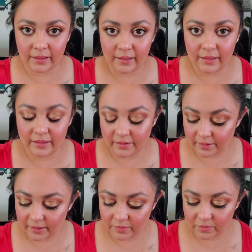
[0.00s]
And
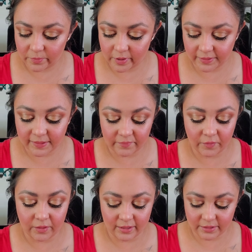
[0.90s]
the other two products I
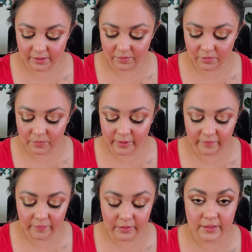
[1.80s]
forgot to use when
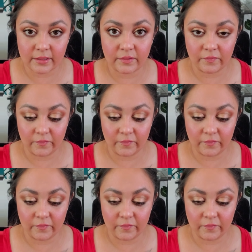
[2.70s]
I first